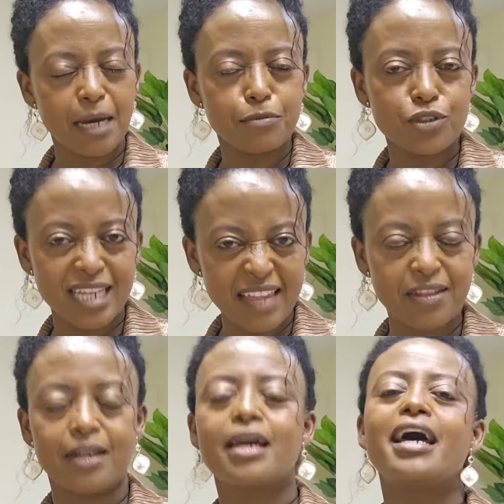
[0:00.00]
come
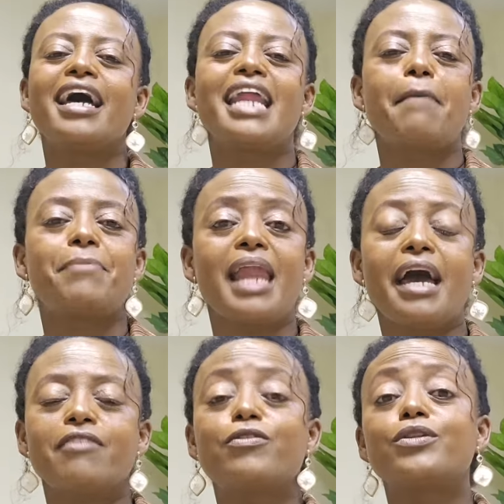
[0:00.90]
together and
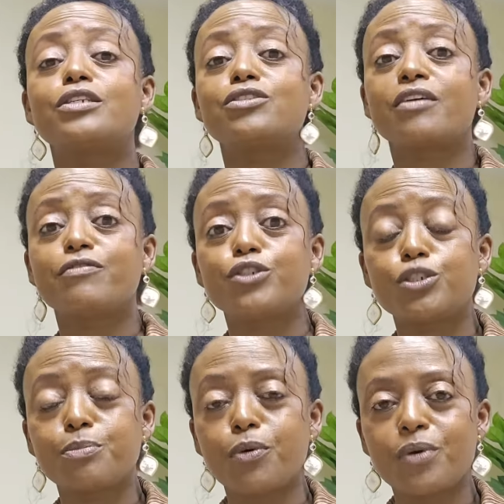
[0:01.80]
apply for this
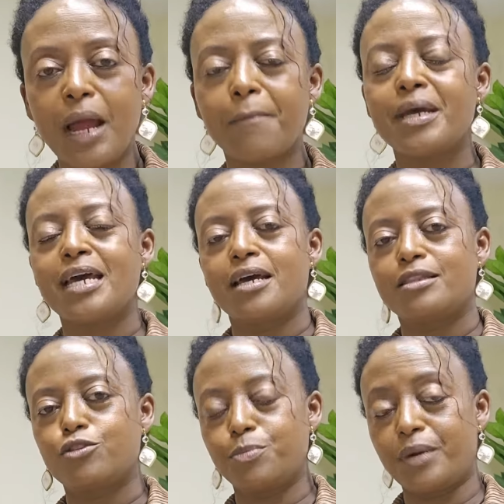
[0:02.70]
refugee program
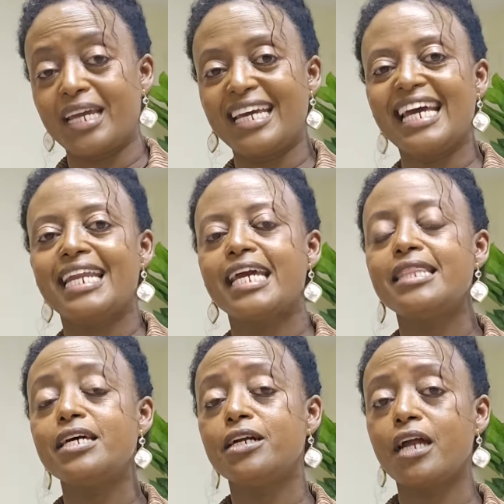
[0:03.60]
to bring in
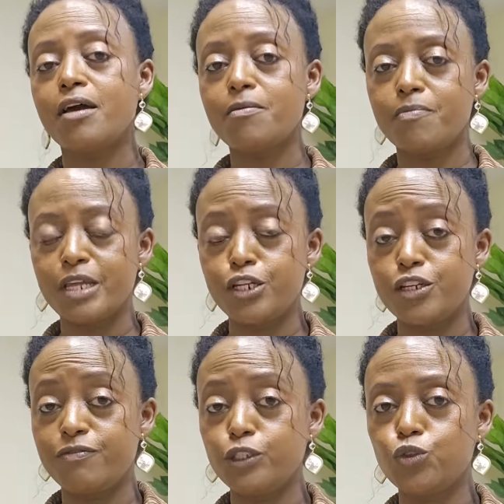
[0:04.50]
either a, an
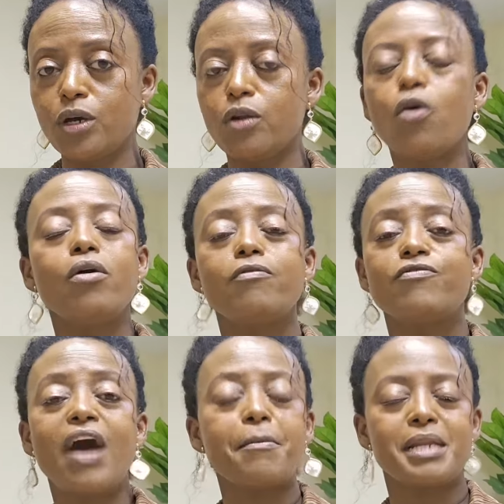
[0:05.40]
individual
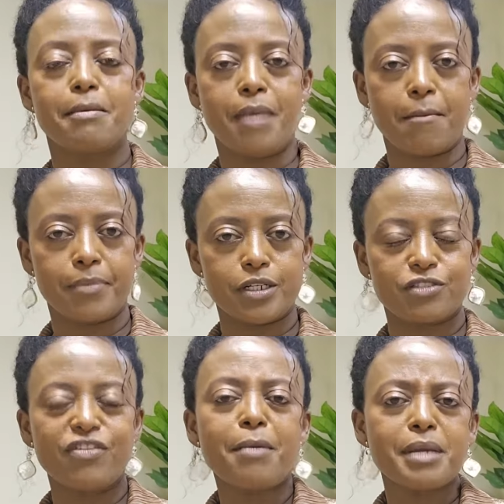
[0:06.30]
or family
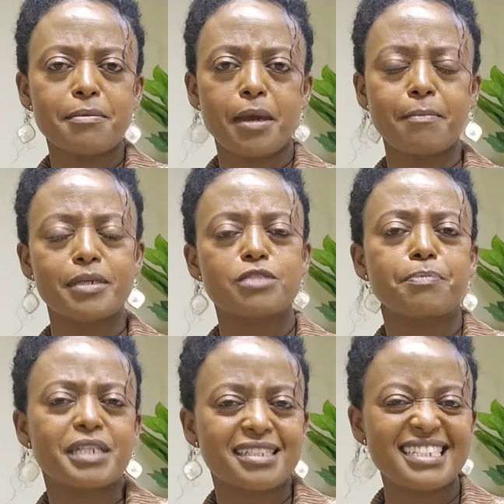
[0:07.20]
members. Family members
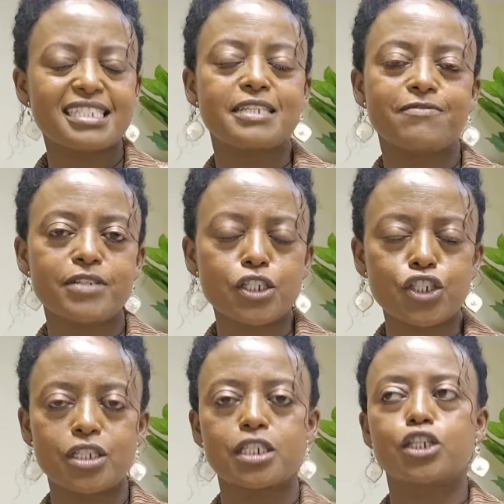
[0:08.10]
per this
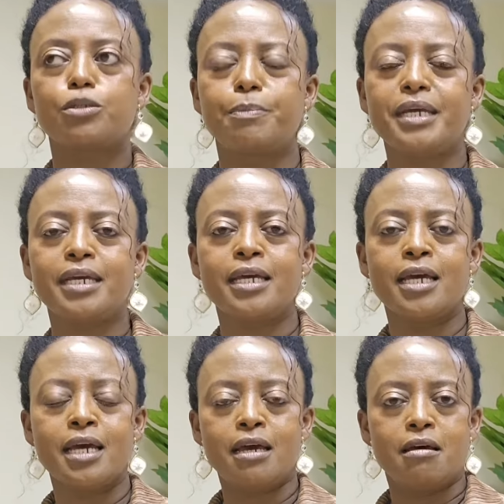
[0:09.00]
definition could be,